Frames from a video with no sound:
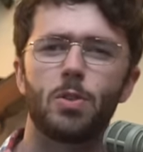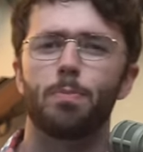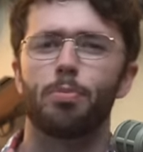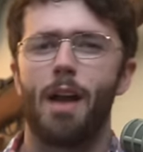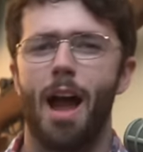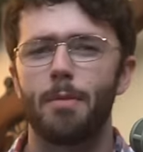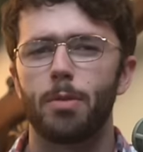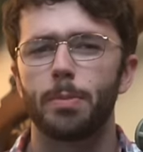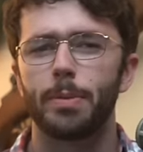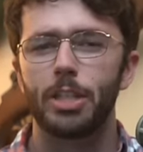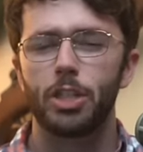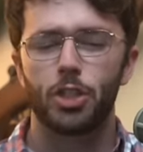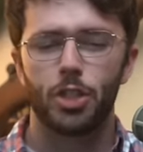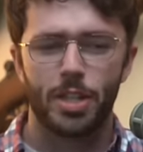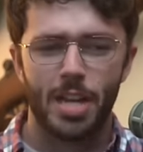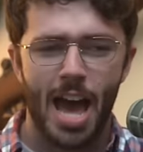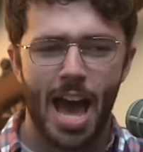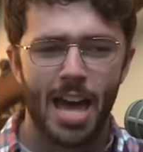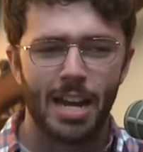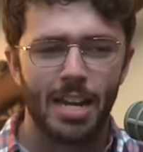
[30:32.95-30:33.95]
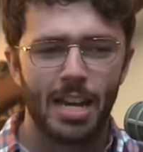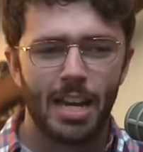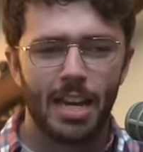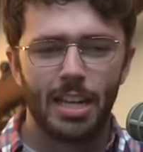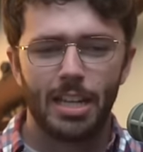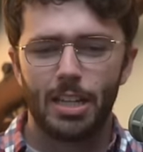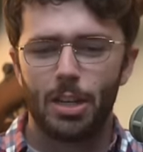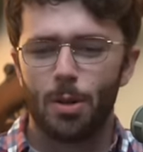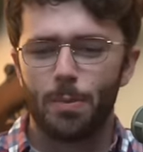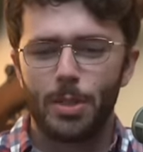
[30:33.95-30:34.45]
You probably should not,
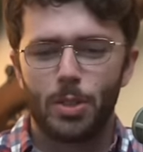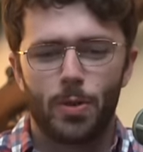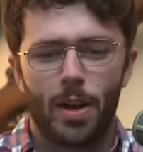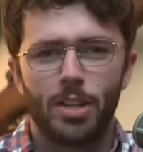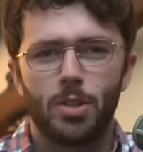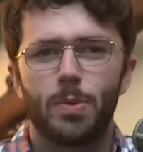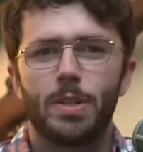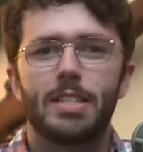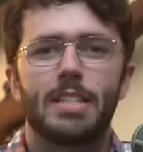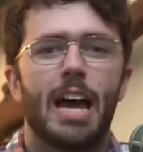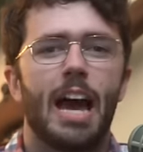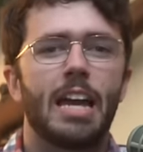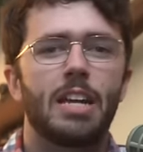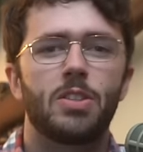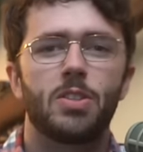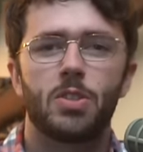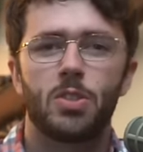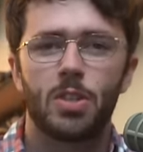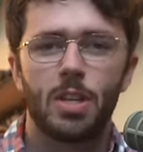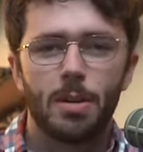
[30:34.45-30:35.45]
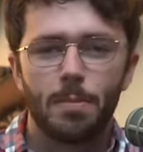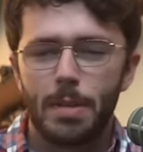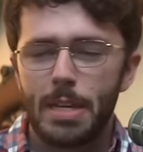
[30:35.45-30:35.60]
you know, be trying to entice